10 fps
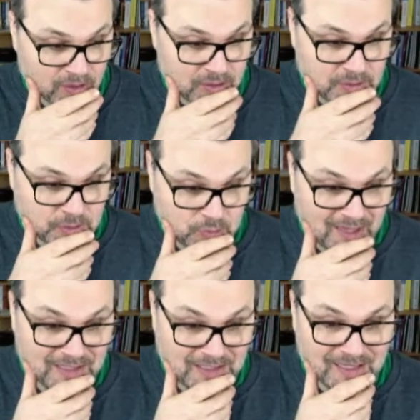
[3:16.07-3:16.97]
So
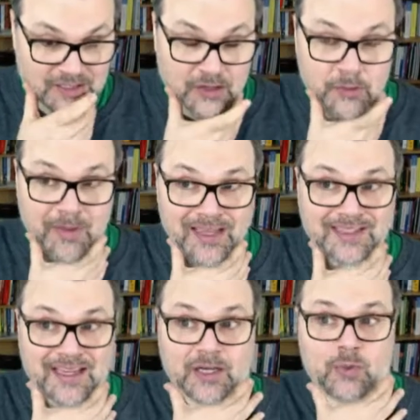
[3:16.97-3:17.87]
that's another main
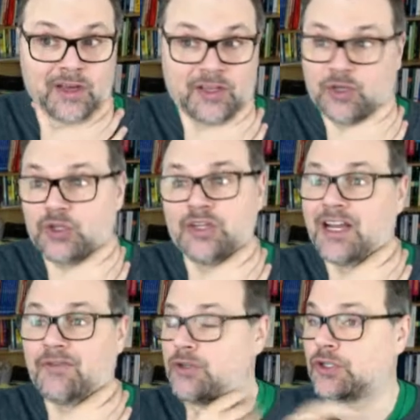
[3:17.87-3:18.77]
takeaway. You should
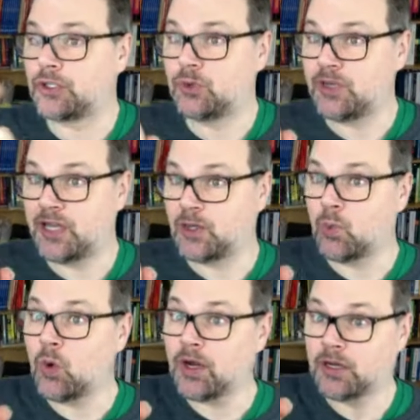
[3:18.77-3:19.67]
never just create
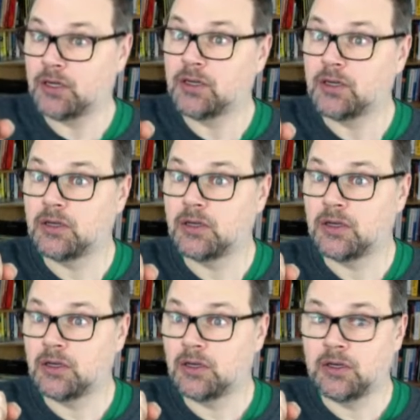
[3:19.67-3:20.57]
one
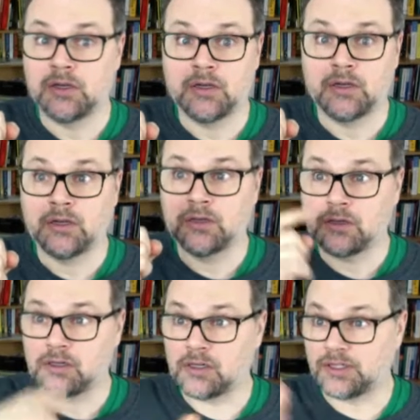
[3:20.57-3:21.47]

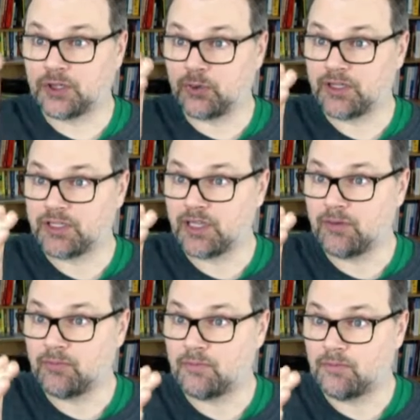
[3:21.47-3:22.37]
clustering scheme,
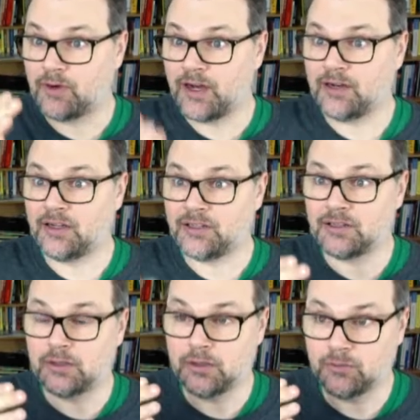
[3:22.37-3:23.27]
right? It's
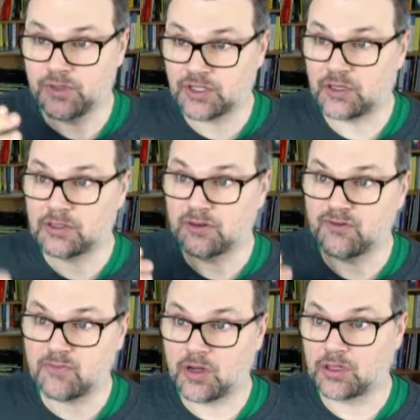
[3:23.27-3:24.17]
the results
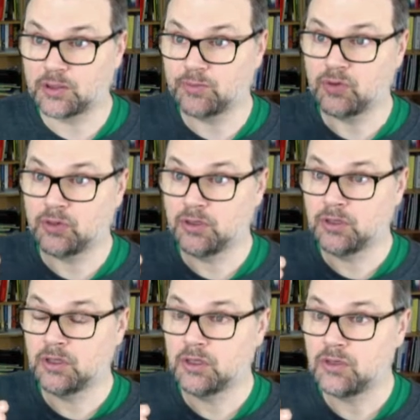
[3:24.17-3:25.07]
of multiple
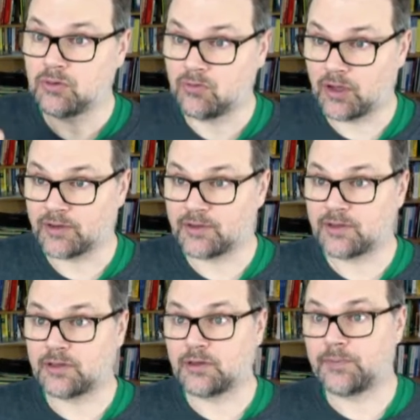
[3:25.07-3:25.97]

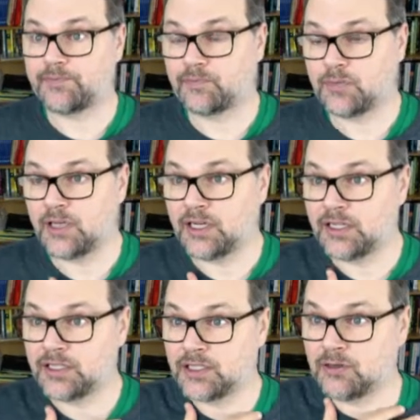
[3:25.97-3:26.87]
runs that
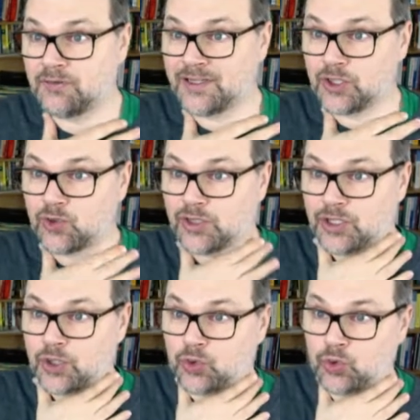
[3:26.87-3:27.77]
is of
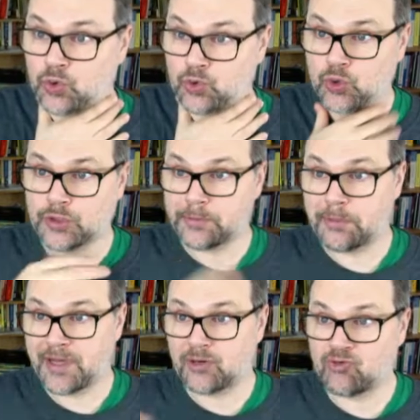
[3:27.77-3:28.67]
interest to you. You
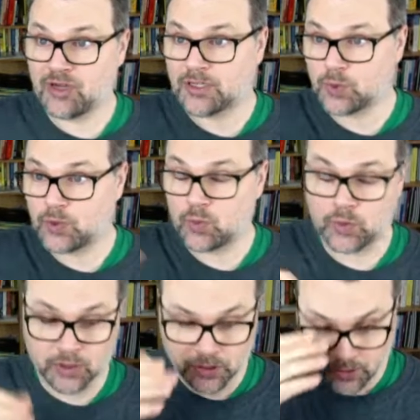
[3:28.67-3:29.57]
compare runs with
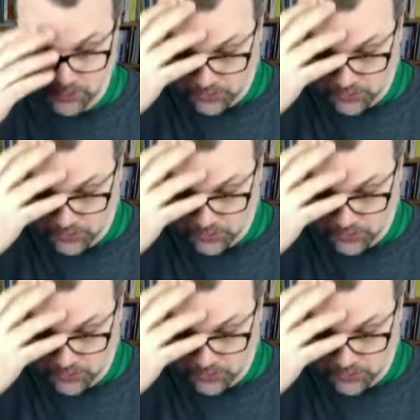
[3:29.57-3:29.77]
one another.